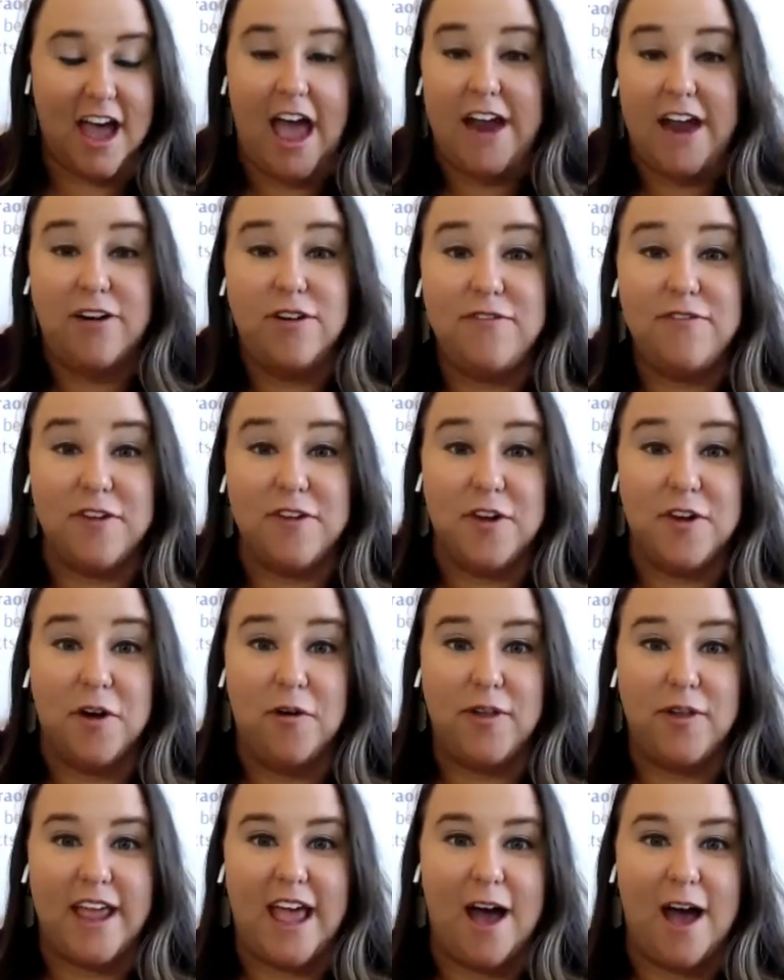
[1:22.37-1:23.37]
I don't even
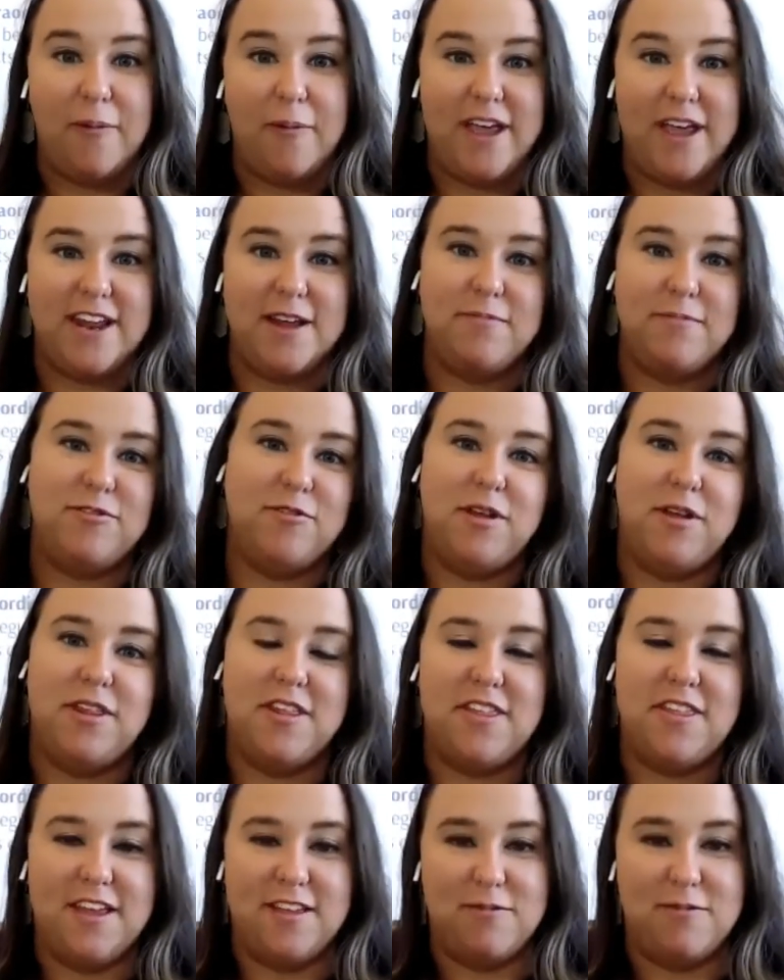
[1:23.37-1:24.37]
know how we end up
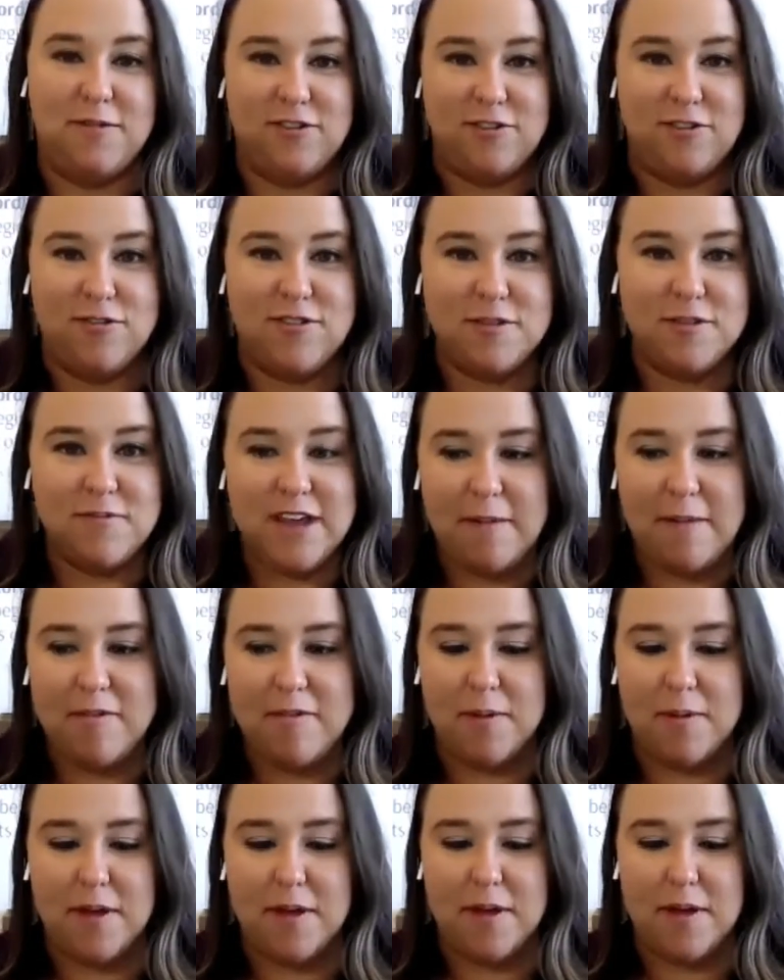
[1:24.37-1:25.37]
doing the things we do
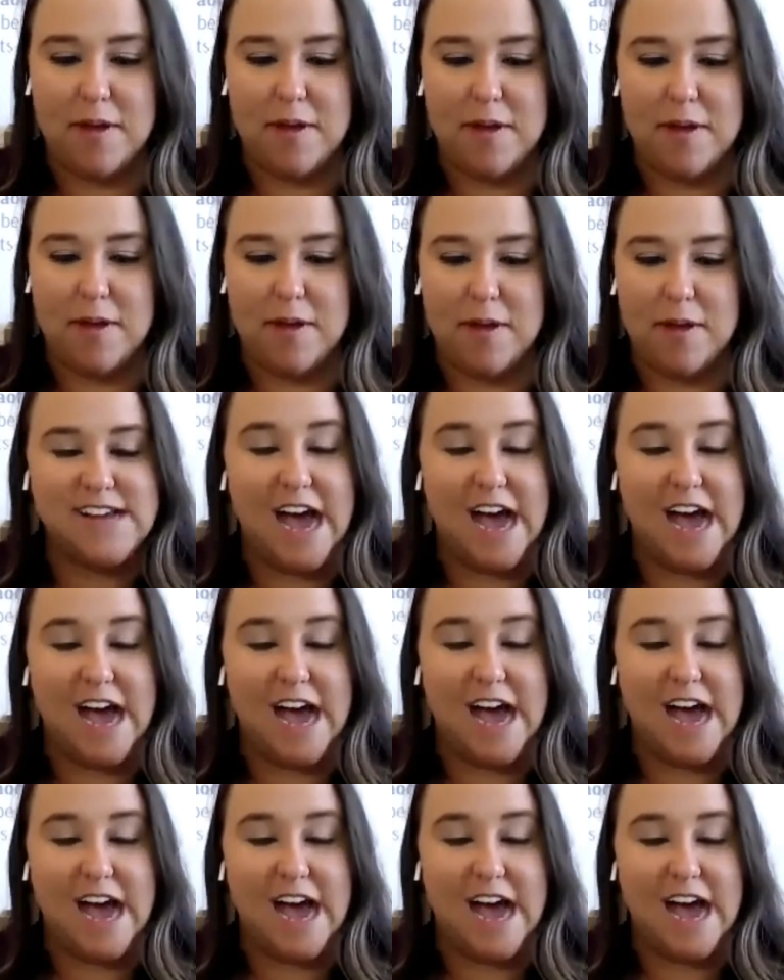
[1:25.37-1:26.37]
sometimes, but it's just
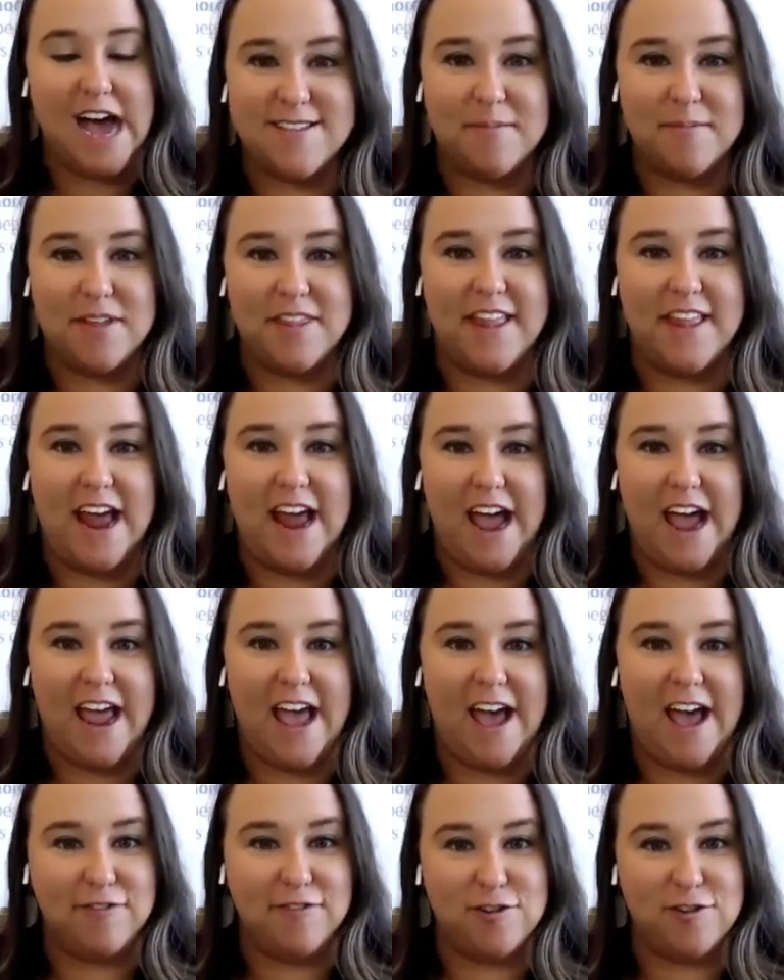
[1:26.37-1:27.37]
timing is something that
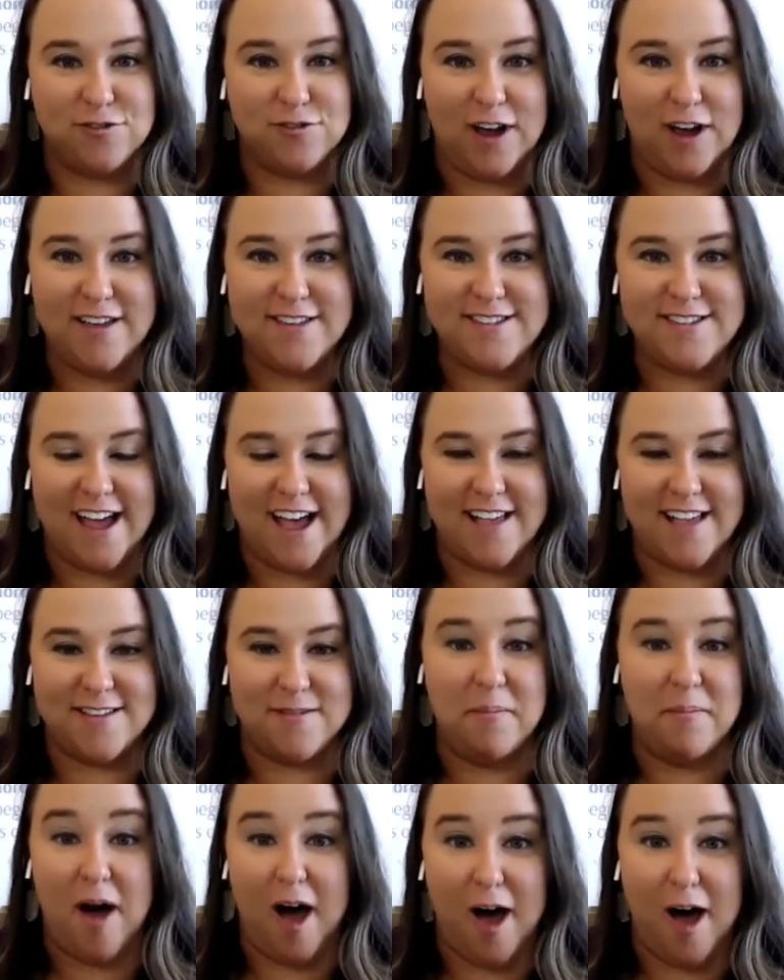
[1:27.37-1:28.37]
I have to trust
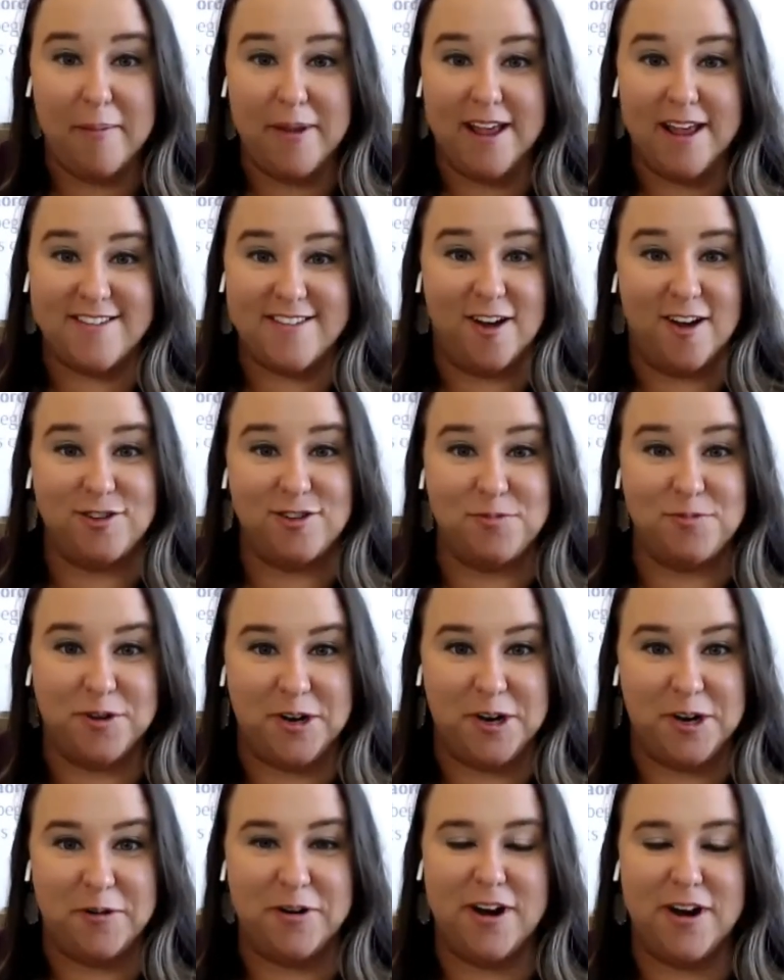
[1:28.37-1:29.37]
as a mom and as an
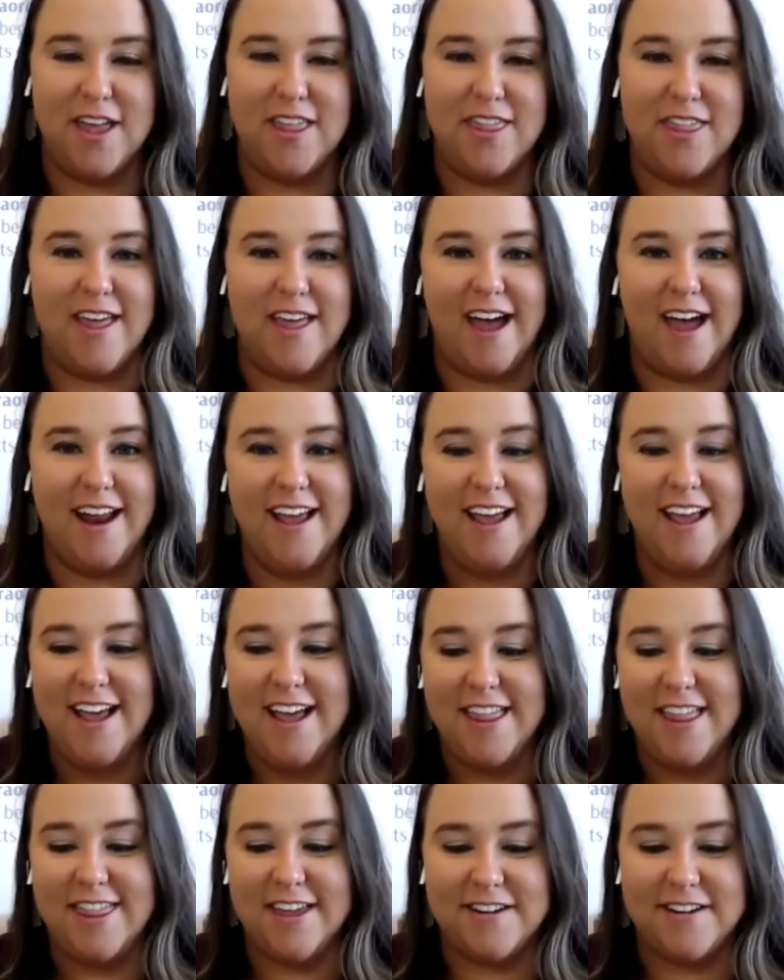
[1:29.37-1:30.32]
entrepreneur, and that